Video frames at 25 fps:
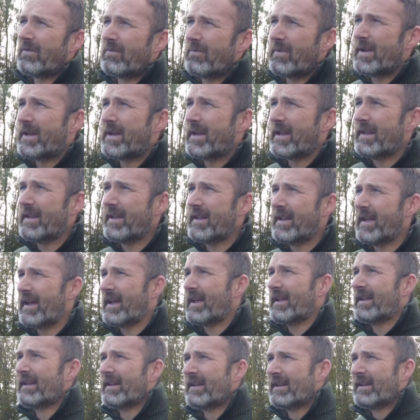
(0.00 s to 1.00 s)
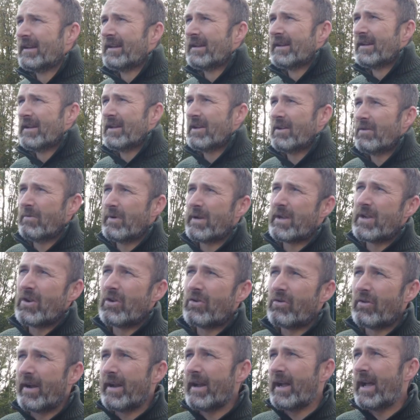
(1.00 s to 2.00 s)
we can
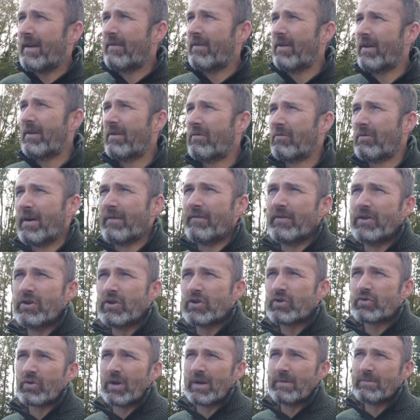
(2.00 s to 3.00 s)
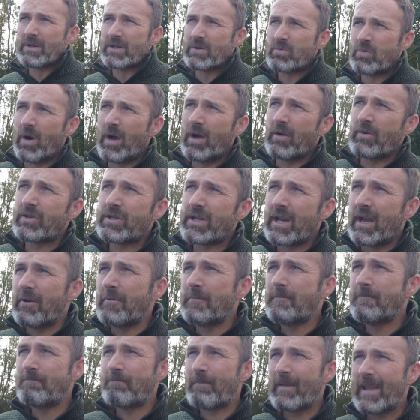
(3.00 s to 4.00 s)
create other revenue streams as well.
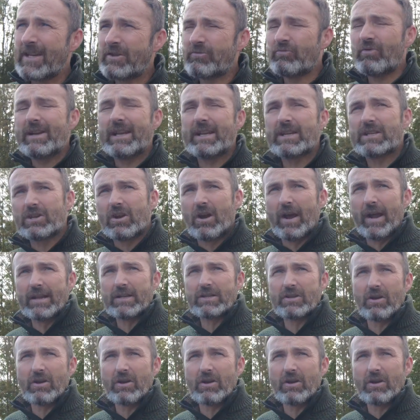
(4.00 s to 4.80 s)
So it's really exciting